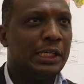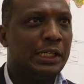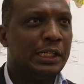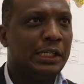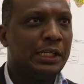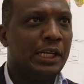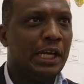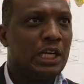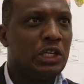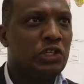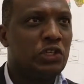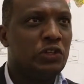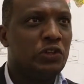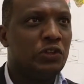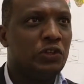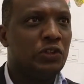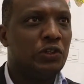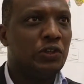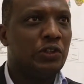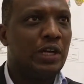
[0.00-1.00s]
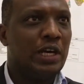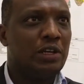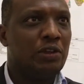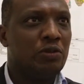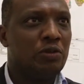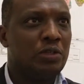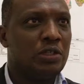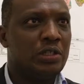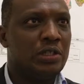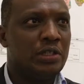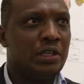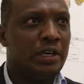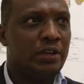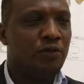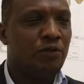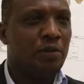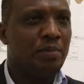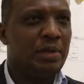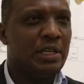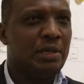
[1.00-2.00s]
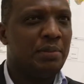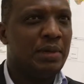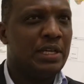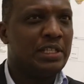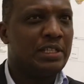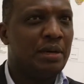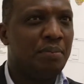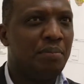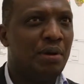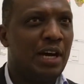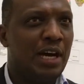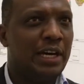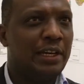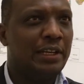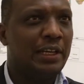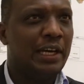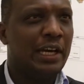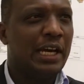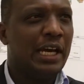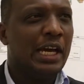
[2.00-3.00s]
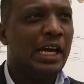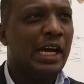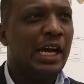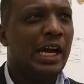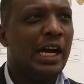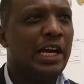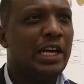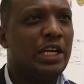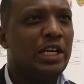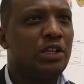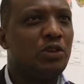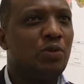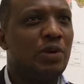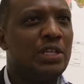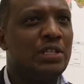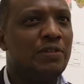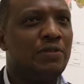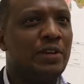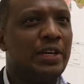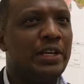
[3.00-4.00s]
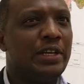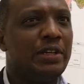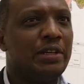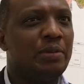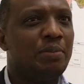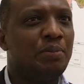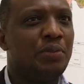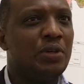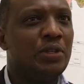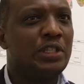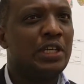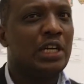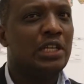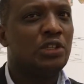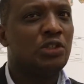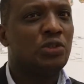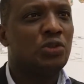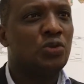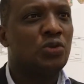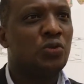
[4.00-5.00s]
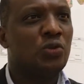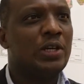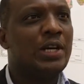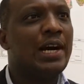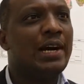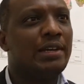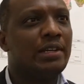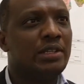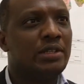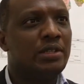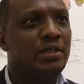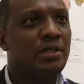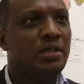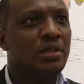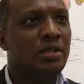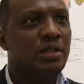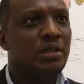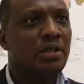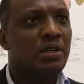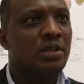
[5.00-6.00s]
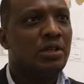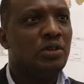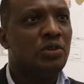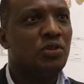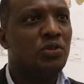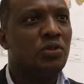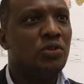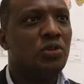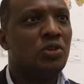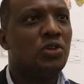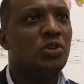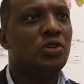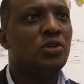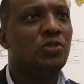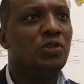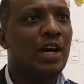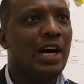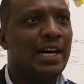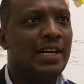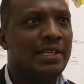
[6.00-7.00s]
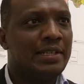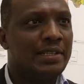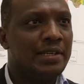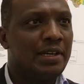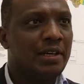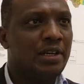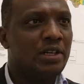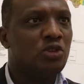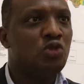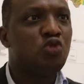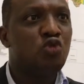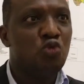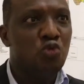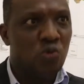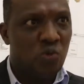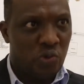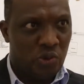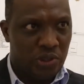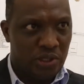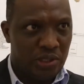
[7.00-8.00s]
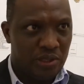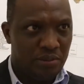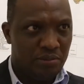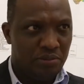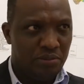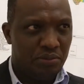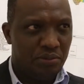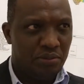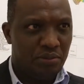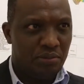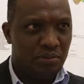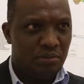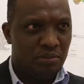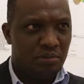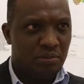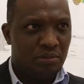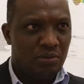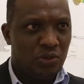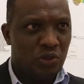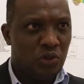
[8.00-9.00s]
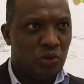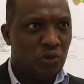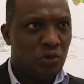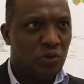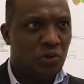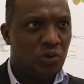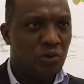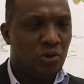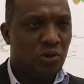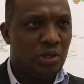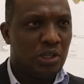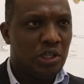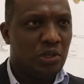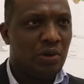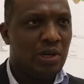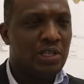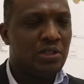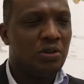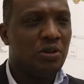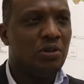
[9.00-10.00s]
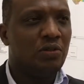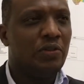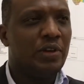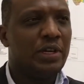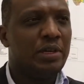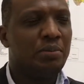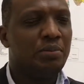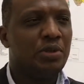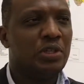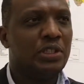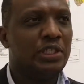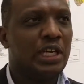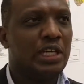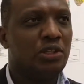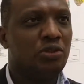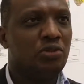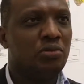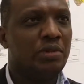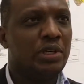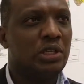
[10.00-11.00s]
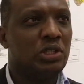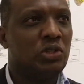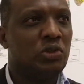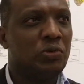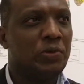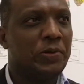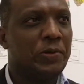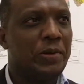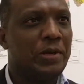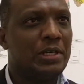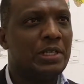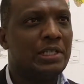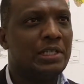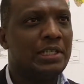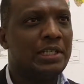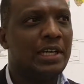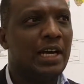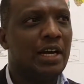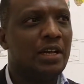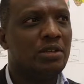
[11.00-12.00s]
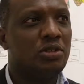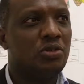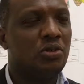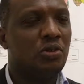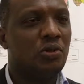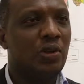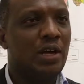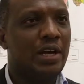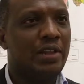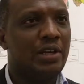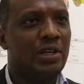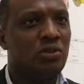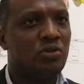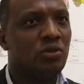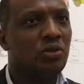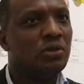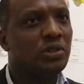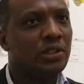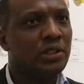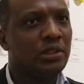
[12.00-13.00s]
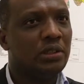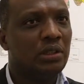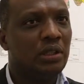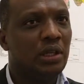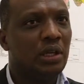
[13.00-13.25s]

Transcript: National Land Use and Development Master Plan. It was very important to guide, all other tools. It was all very important to make sure that it guides all other tools,